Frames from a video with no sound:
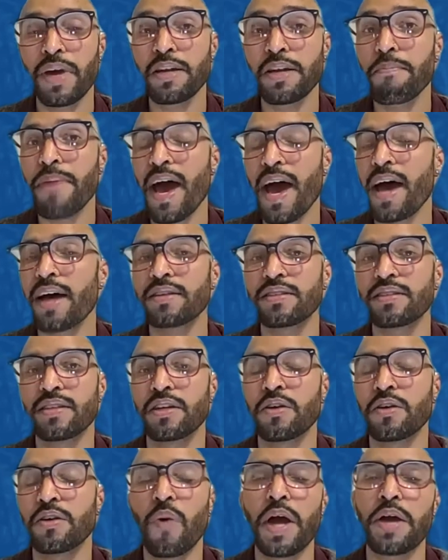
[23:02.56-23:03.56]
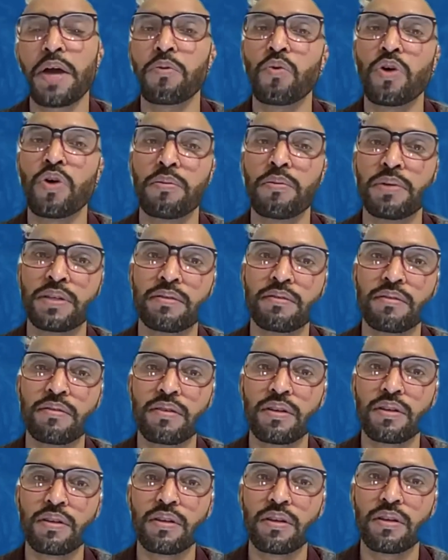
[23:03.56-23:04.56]
a pass at a white woman
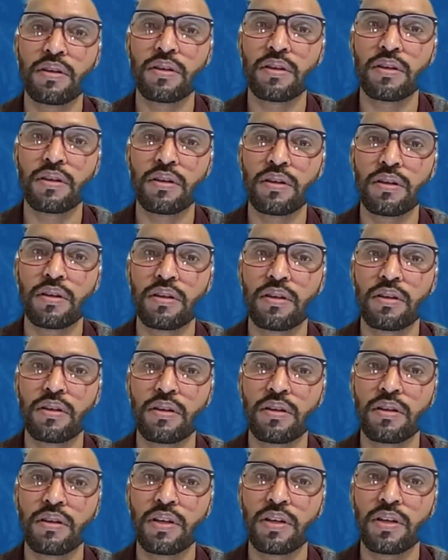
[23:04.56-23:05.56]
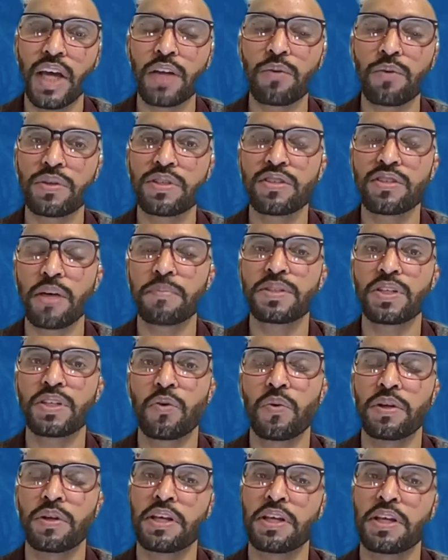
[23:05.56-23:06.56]
and was
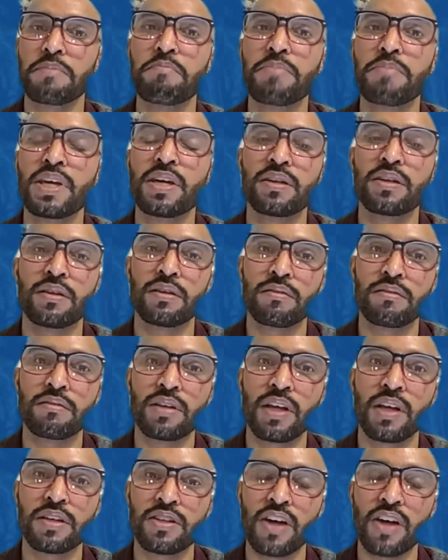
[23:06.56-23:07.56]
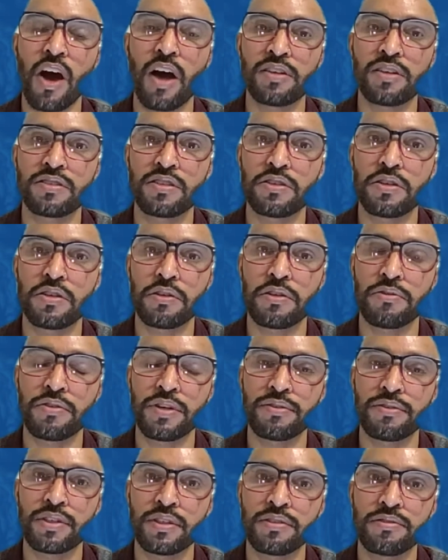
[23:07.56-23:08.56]
subsequently beaten and tossed into the
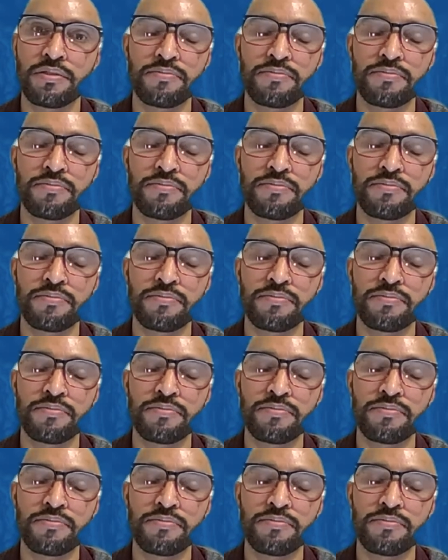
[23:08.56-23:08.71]
river.